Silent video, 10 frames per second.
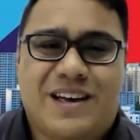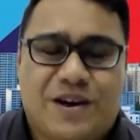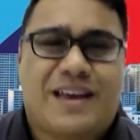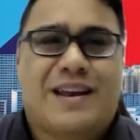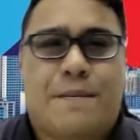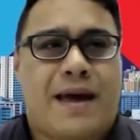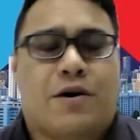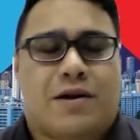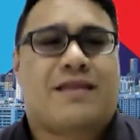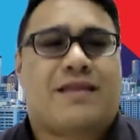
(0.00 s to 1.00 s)
Okay, the bank
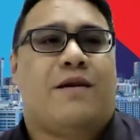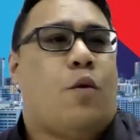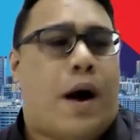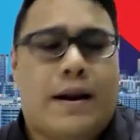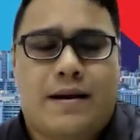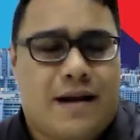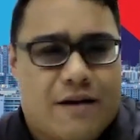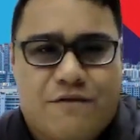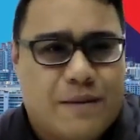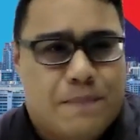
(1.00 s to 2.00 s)
got
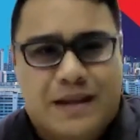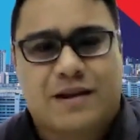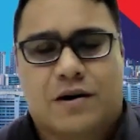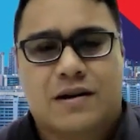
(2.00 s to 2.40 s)
$100 billion.